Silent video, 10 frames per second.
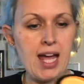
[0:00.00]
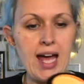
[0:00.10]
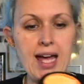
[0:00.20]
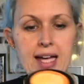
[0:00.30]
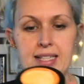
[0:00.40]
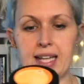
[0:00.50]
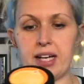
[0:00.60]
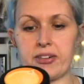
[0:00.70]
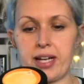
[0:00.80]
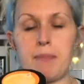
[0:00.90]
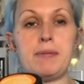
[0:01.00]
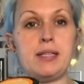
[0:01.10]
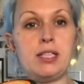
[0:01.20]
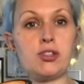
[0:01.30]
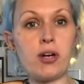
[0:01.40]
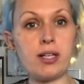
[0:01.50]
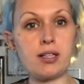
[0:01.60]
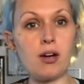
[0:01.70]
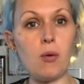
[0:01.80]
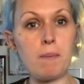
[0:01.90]
And they are a company trying to
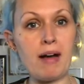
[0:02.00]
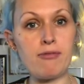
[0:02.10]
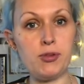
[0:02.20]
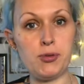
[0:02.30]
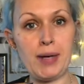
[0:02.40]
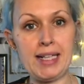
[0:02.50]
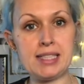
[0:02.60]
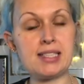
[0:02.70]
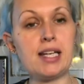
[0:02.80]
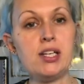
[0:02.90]
combat food waste.